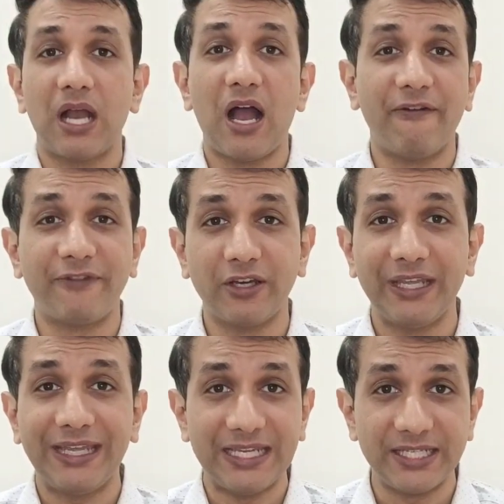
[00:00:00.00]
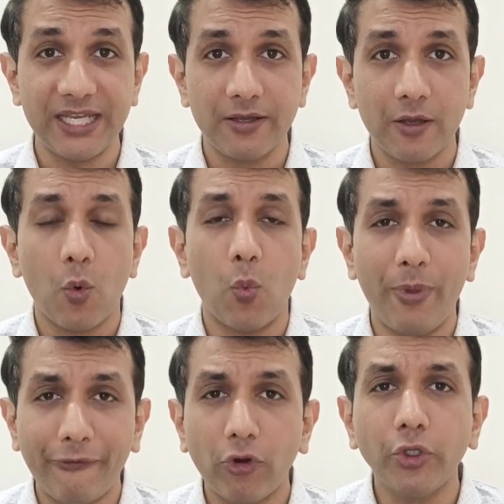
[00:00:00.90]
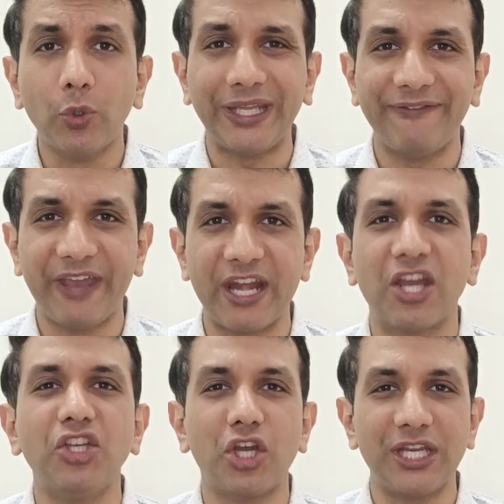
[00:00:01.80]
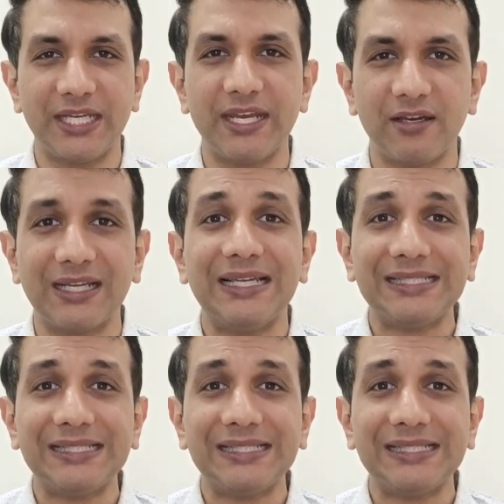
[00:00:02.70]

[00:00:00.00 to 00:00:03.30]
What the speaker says: After eating, before you rewear your retainer,